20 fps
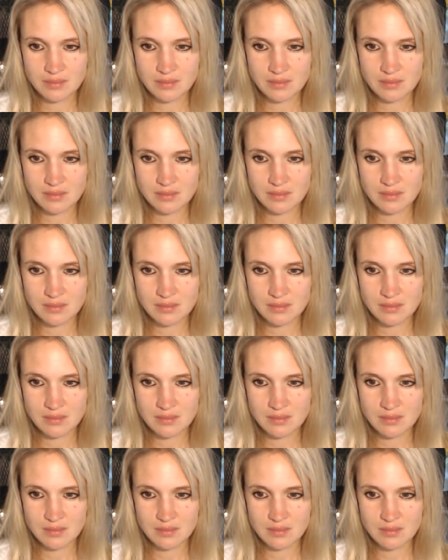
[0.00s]

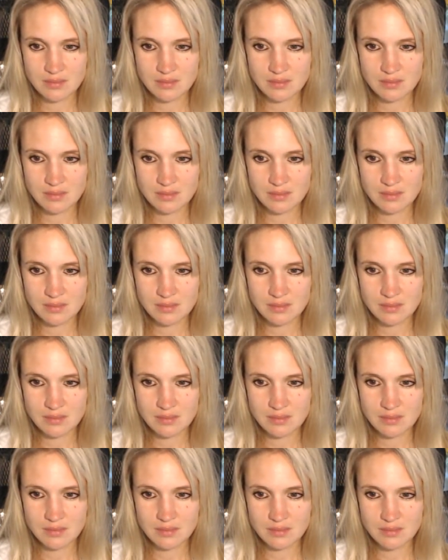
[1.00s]

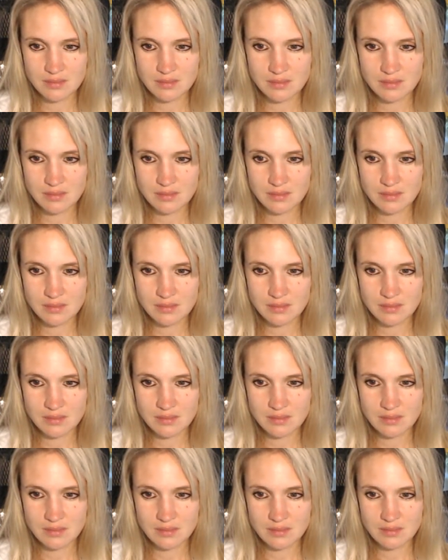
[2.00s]

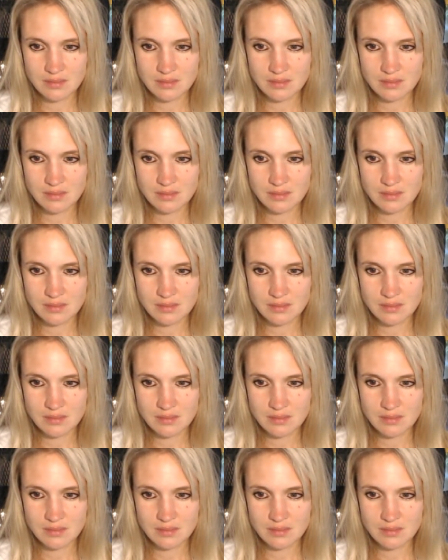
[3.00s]
No one is speaking in this clip.